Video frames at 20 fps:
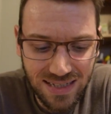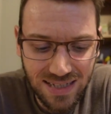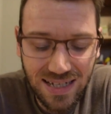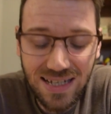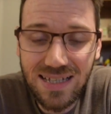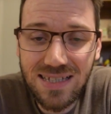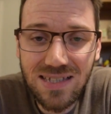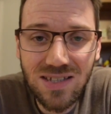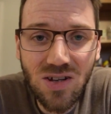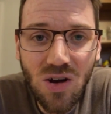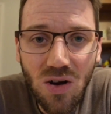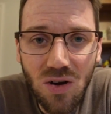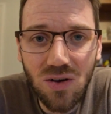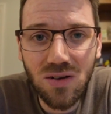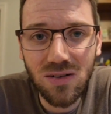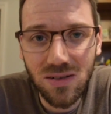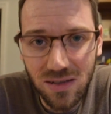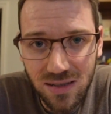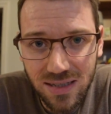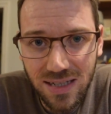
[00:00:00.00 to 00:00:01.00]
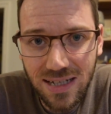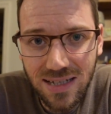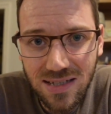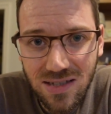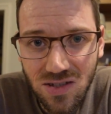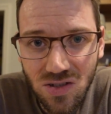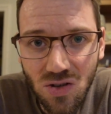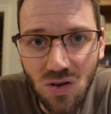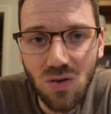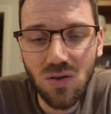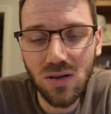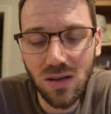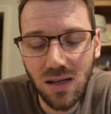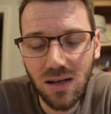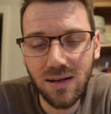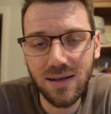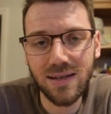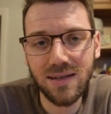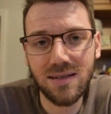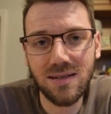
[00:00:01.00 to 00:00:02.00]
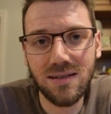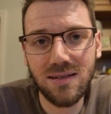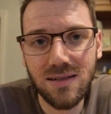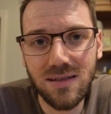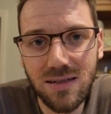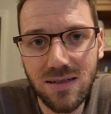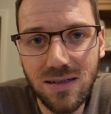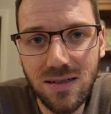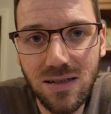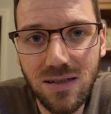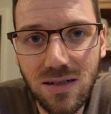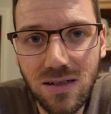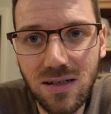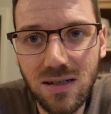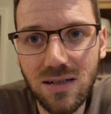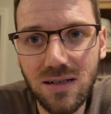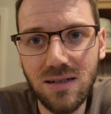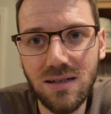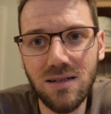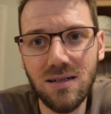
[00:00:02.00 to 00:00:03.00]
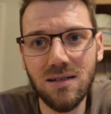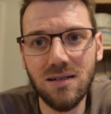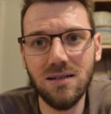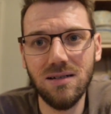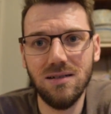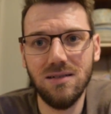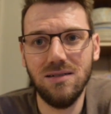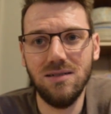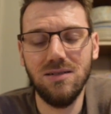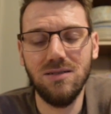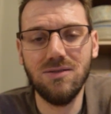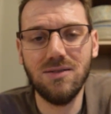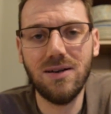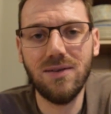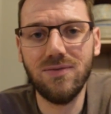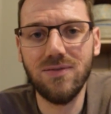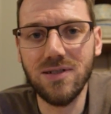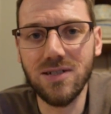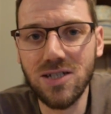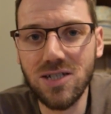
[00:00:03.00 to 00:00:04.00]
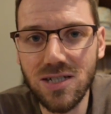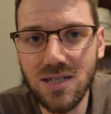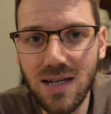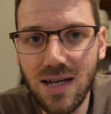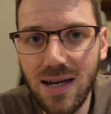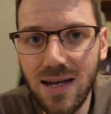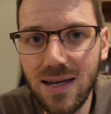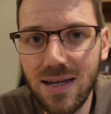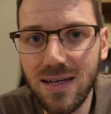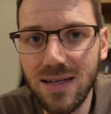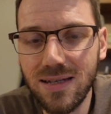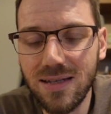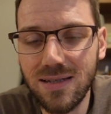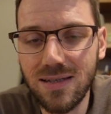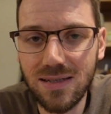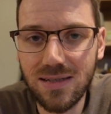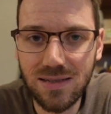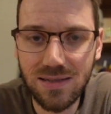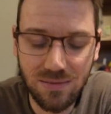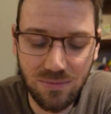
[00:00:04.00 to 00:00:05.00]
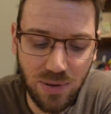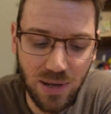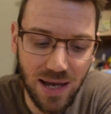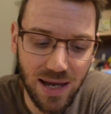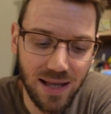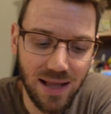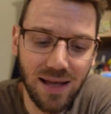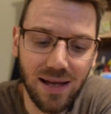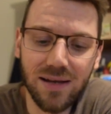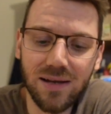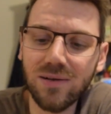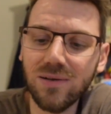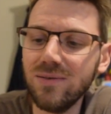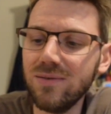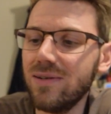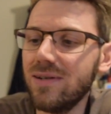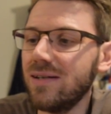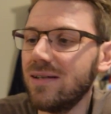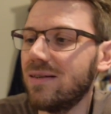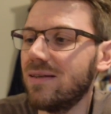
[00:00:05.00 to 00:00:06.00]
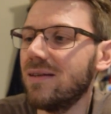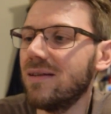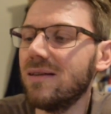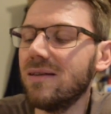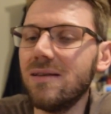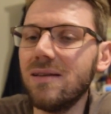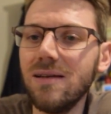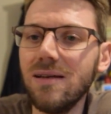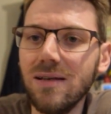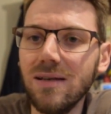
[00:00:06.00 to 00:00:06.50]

It's not it's not like uh, your average day pale ale or anything.